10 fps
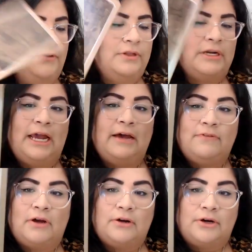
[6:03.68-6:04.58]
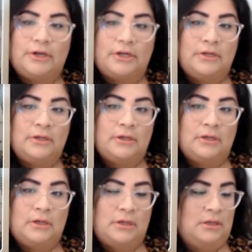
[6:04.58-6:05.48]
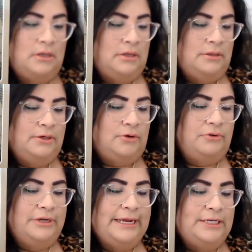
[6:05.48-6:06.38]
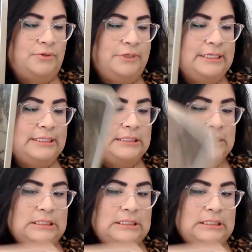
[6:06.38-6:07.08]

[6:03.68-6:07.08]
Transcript: a few that I have not heard. The Creatrix,